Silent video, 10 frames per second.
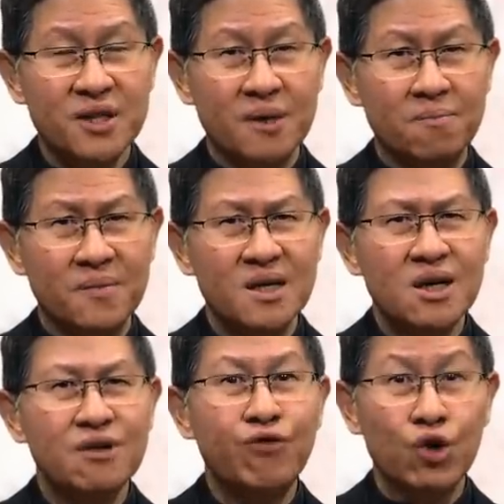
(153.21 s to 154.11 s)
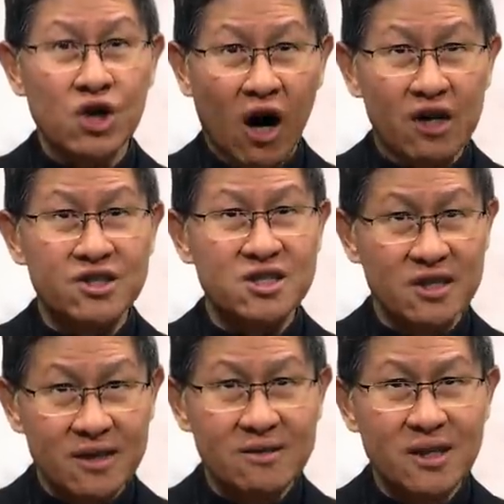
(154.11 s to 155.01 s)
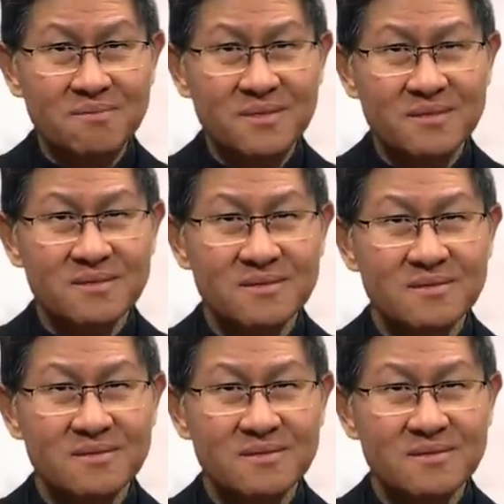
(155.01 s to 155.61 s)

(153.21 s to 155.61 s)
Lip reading: them for God's kingdom?